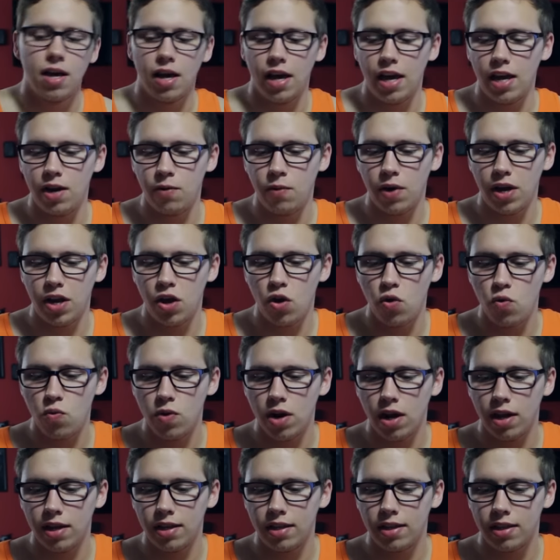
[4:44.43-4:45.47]
Anyway, who
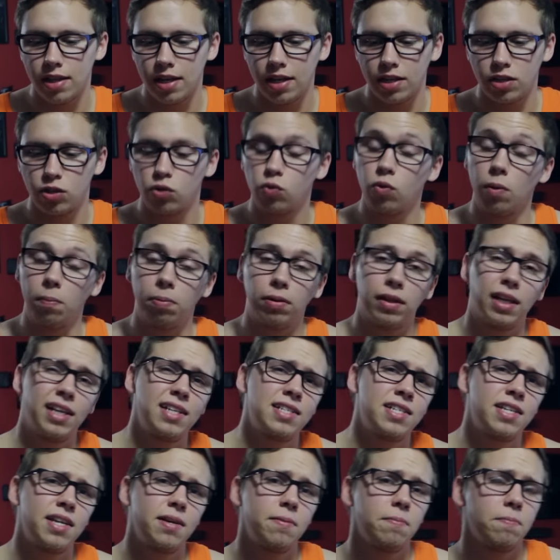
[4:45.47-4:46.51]
would I think to
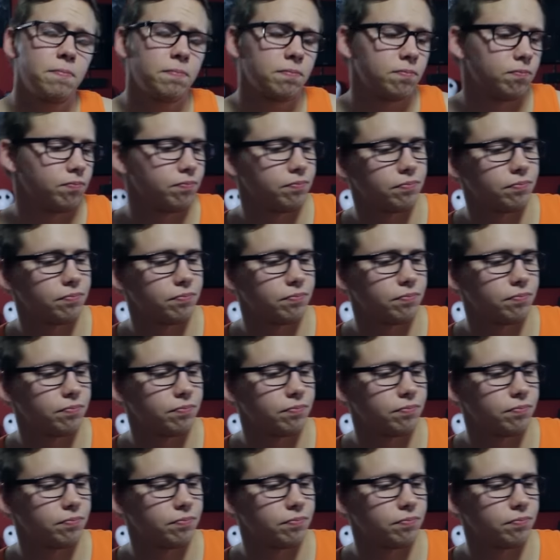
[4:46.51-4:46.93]
replace him?